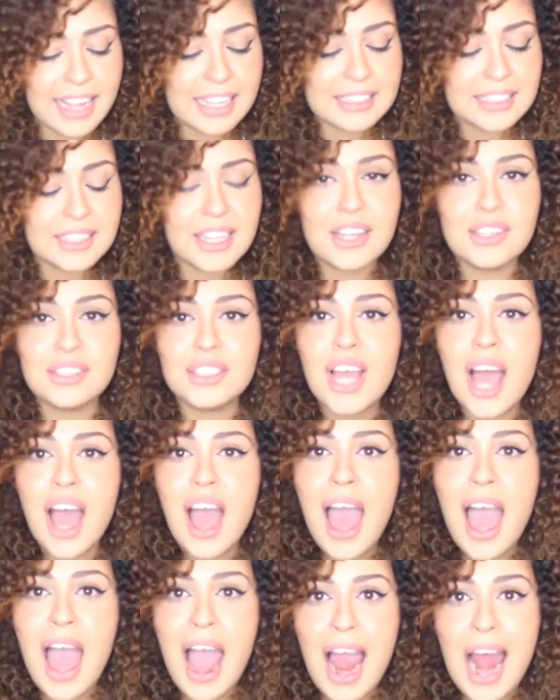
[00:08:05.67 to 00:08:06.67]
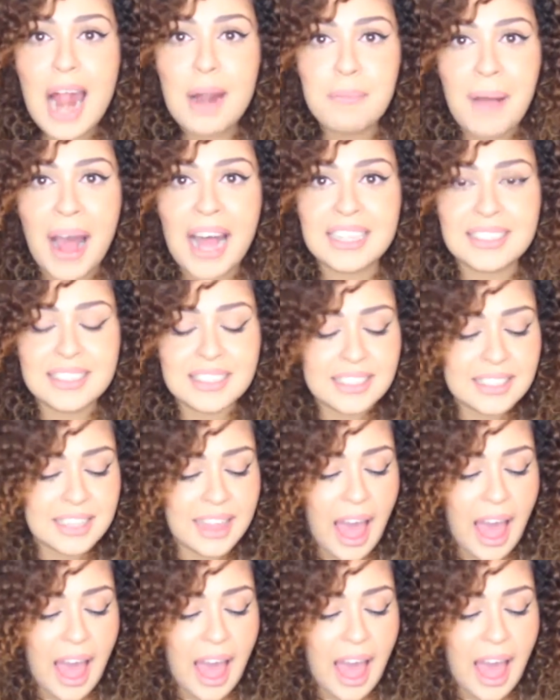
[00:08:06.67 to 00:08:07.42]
It's those hairbands